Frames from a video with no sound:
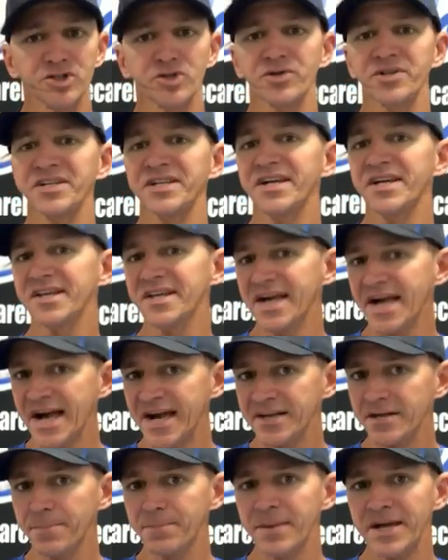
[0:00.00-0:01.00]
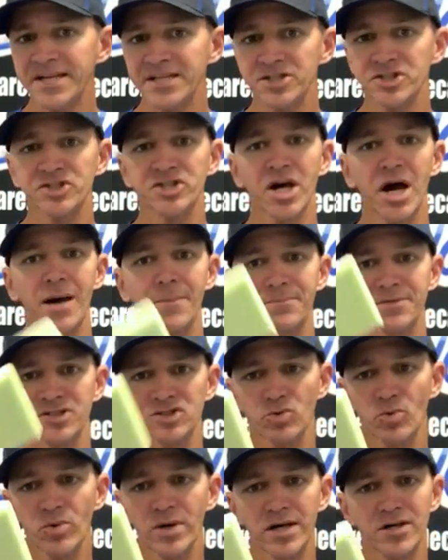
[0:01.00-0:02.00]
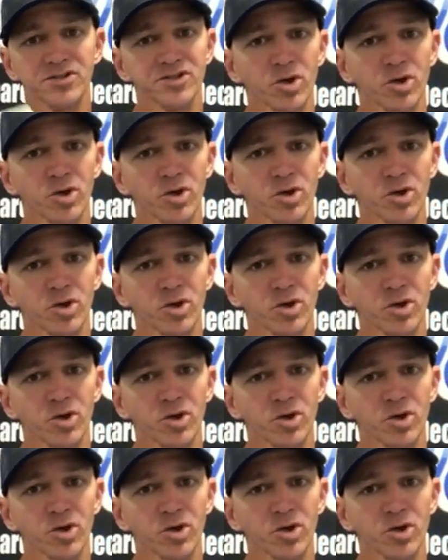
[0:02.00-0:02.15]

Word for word: You can get it at a paint shop as well.